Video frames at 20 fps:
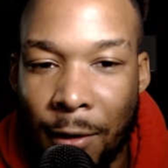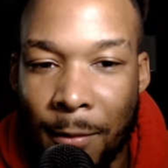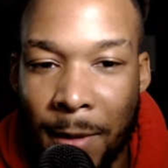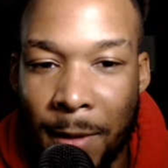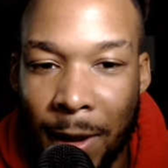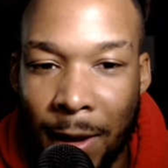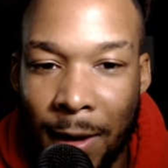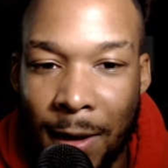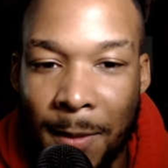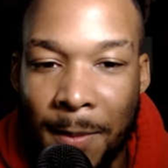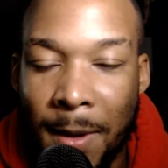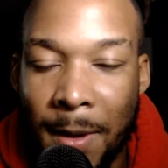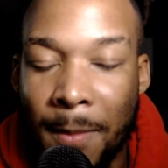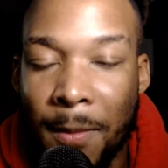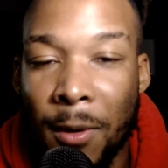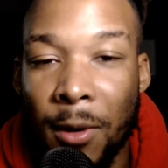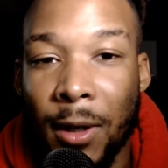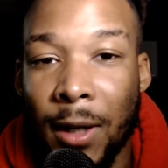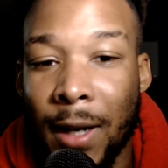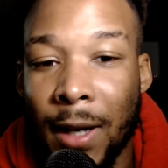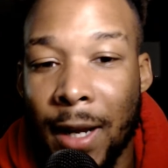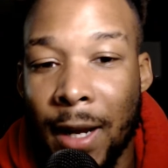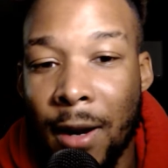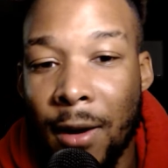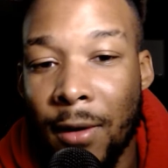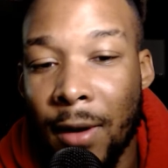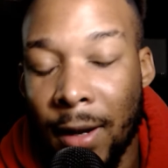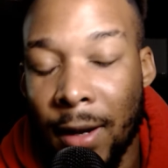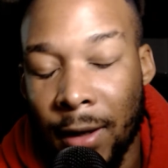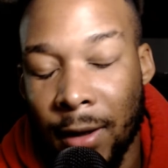because people are going to
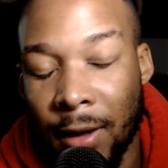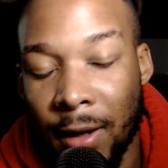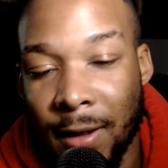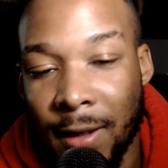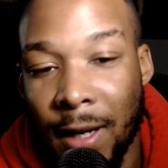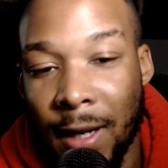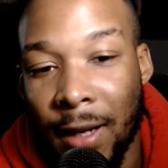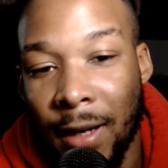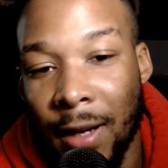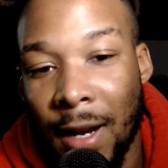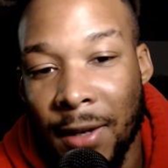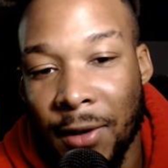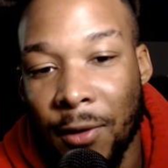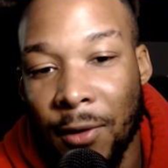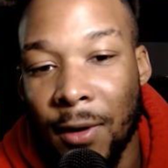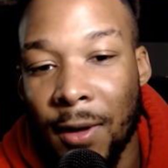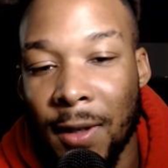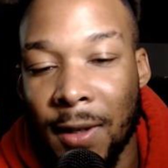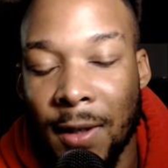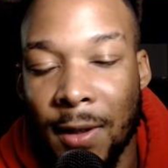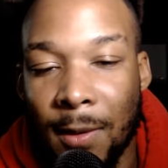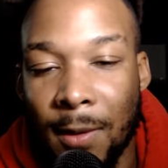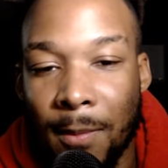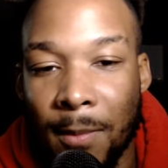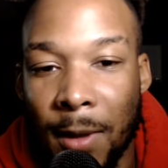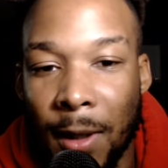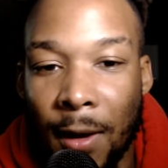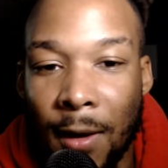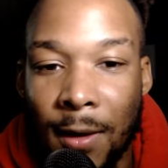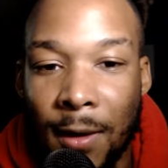hear it and going to take it as criticism
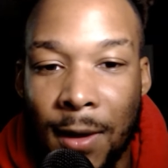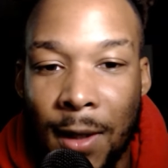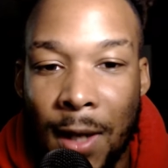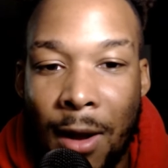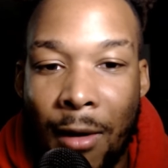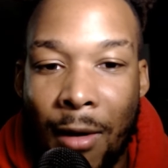because